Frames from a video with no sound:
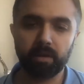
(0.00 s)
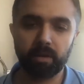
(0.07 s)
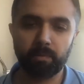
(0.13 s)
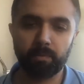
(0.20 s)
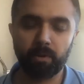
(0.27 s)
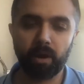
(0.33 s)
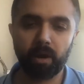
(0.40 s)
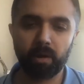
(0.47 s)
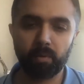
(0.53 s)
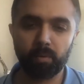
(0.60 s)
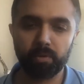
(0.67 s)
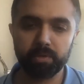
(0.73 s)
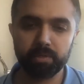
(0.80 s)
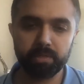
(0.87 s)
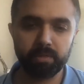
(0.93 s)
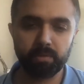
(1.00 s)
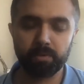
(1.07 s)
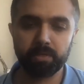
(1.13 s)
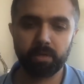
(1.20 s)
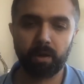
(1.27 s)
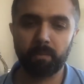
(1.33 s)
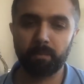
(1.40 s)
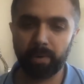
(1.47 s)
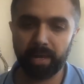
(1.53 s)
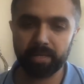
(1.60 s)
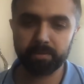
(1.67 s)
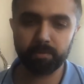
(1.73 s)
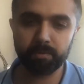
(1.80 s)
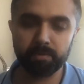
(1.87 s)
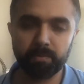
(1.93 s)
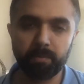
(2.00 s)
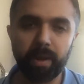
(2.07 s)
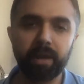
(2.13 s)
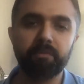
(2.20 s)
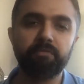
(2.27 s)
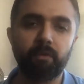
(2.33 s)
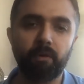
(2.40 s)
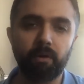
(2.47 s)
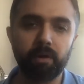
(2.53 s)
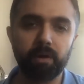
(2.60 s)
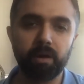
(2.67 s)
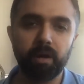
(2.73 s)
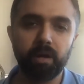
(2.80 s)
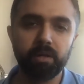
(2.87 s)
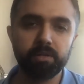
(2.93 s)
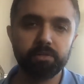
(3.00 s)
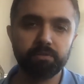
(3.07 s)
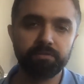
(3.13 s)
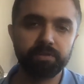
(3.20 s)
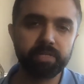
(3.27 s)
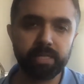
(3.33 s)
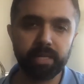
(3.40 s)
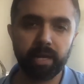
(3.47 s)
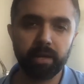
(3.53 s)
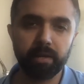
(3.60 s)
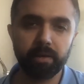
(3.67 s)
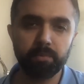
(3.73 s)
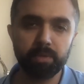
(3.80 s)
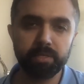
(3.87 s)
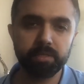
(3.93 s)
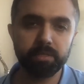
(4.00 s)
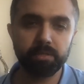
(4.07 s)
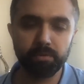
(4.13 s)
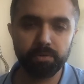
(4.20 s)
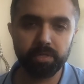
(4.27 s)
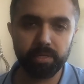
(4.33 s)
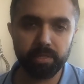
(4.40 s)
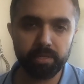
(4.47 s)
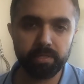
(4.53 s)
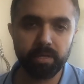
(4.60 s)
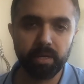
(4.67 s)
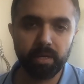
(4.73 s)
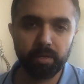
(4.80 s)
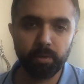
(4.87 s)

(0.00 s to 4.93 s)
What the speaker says: product was complex and was meant for sophisticated business users,